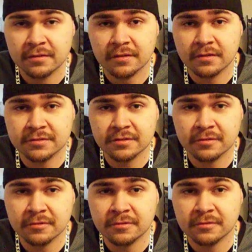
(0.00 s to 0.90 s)

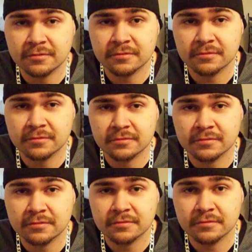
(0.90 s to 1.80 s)
Also,
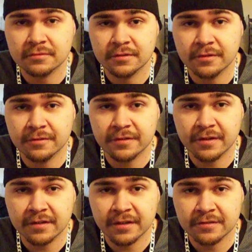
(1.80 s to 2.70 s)
another thing
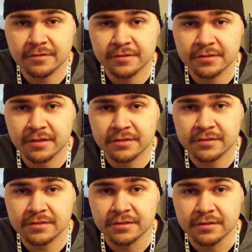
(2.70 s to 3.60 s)
I'd like to
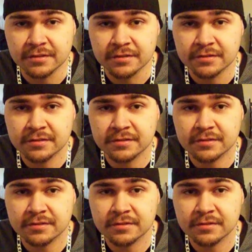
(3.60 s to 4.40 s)
discuss is